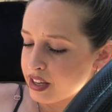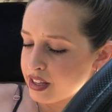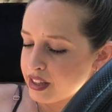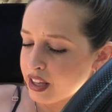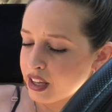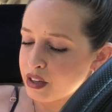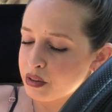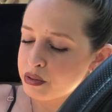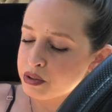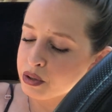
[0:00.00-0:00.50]

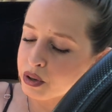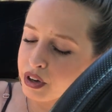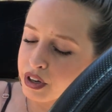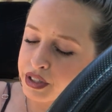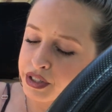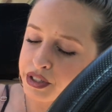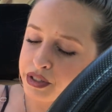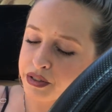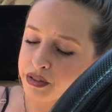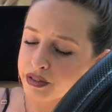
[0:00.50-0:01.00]
that you
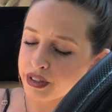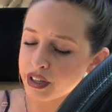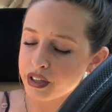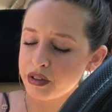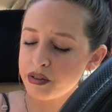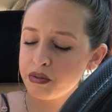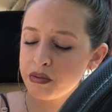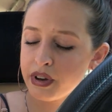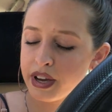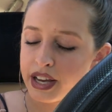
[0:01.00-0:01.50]
talk to, that
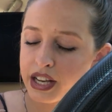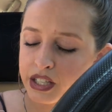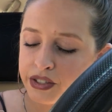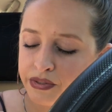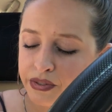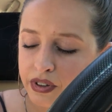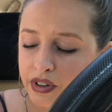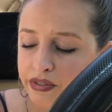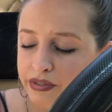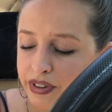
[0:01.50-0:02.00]
you ask
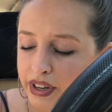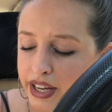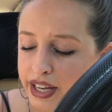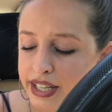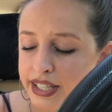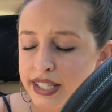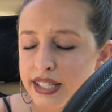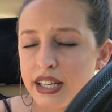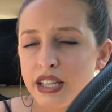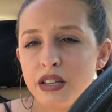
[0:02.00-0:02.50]
for
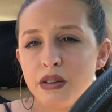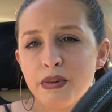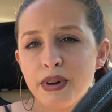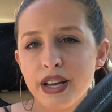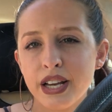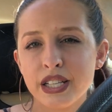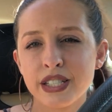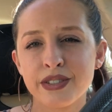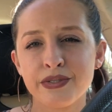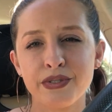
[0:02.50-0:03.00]
advice, that you
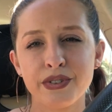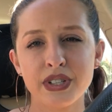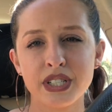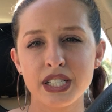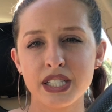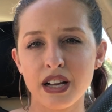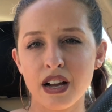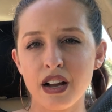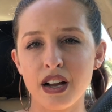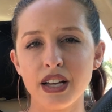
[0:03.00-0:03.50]
ask for
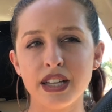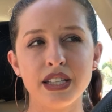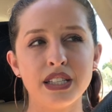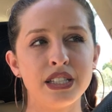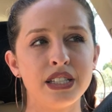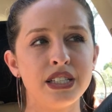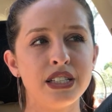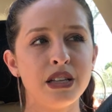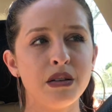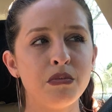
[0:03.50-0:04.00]

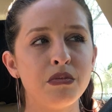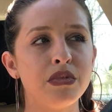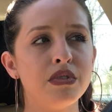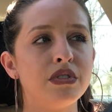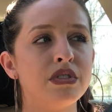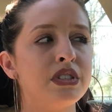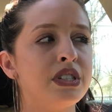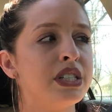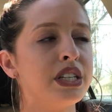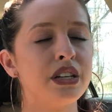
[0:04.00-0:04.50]
signs,
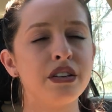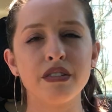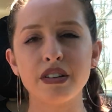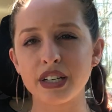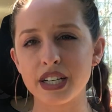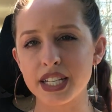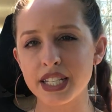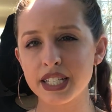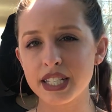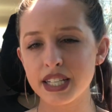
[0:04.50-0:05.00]
symbols,
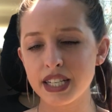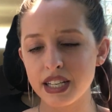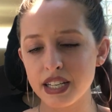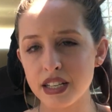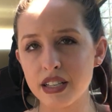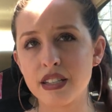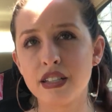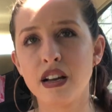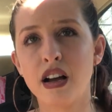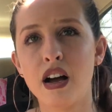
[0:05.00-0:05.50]

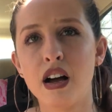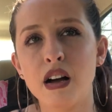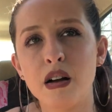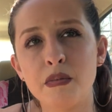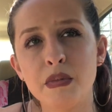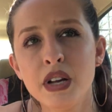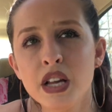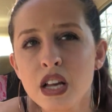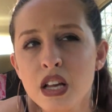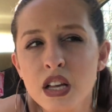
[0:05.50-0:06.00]
synchronicities, um,